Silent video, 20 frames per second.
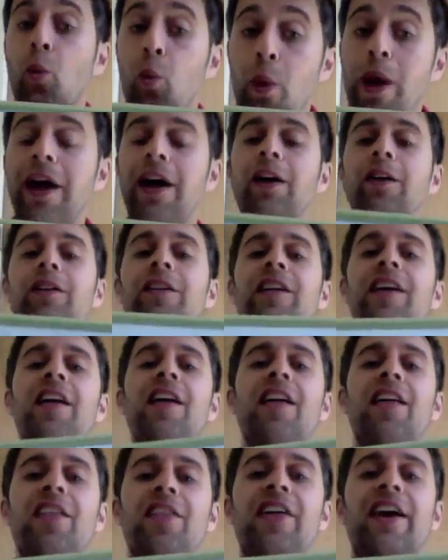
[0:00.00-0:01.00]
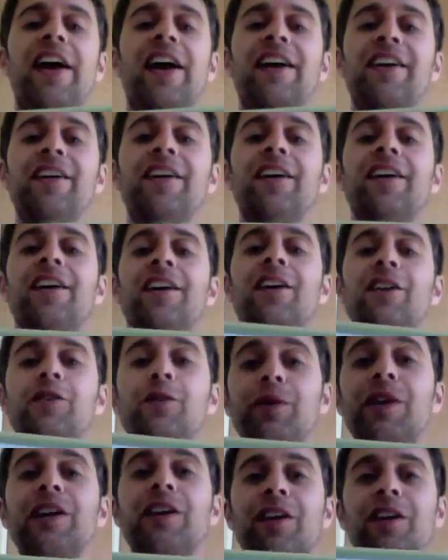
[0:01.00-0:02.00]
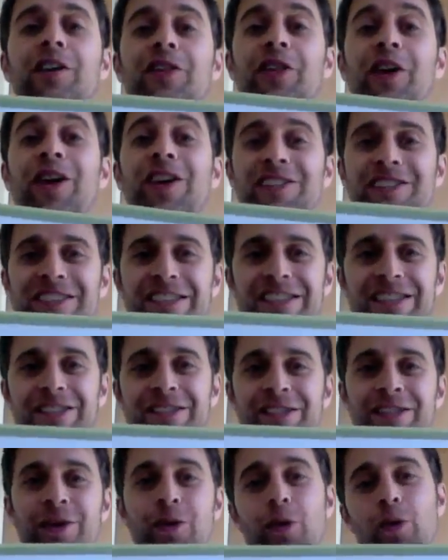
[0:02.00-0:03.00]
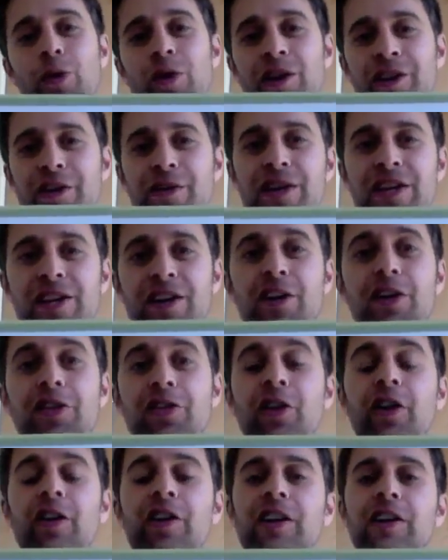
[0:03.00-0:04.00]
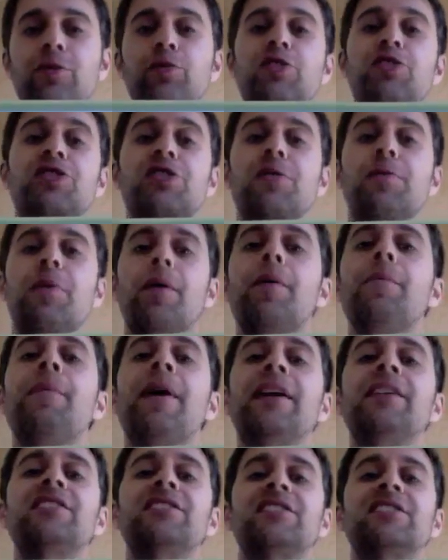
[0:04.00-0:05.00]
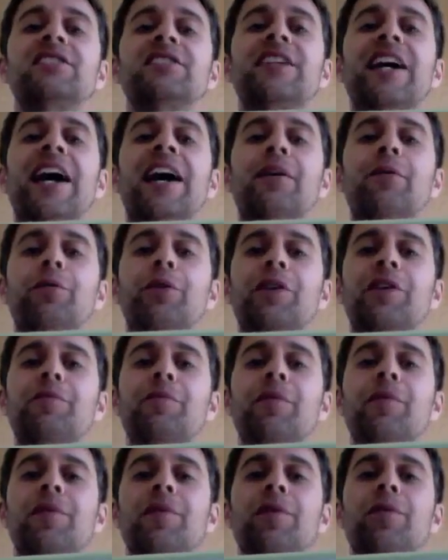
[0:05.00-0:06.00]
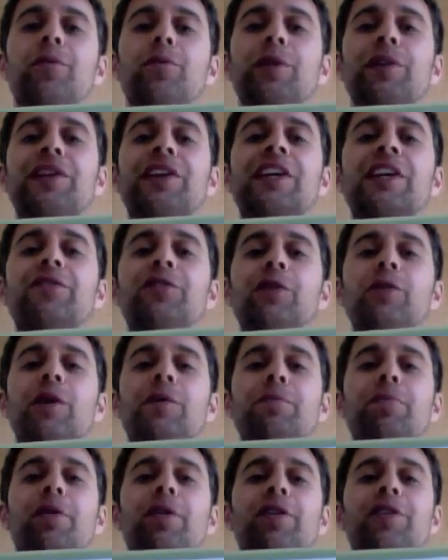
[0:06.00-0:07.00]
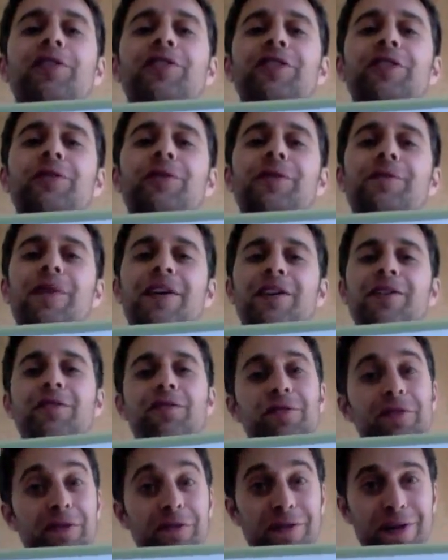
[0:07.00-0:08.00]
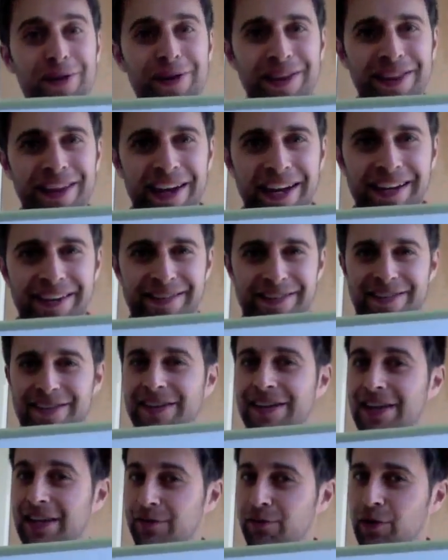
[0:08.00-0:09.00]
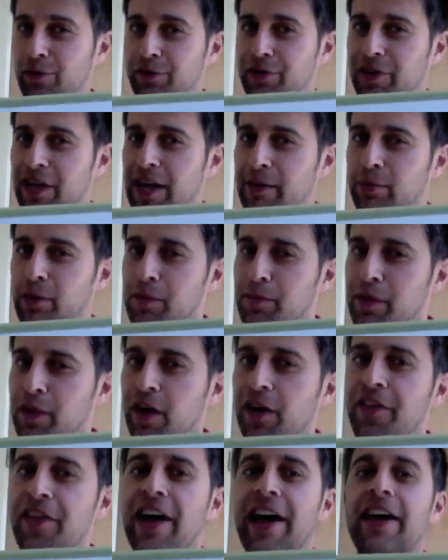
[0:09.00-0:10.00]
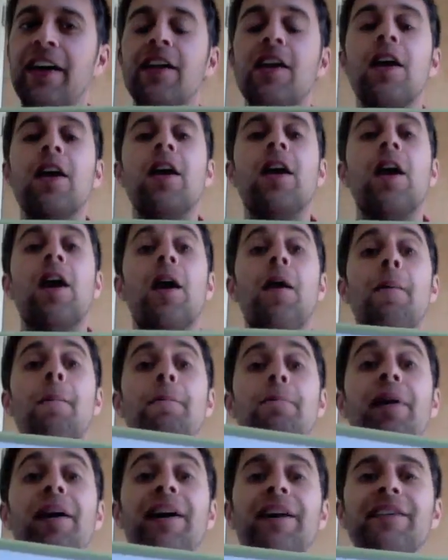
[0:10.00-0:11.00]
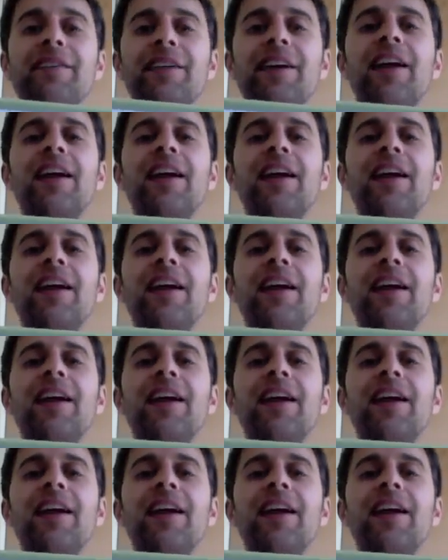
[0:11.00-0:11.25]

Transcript: well, then you need a catharsis, or you need a cathartic, which is a medicine that would relieve you and purge you and make you feel very light. I won't elaborate beyond that. But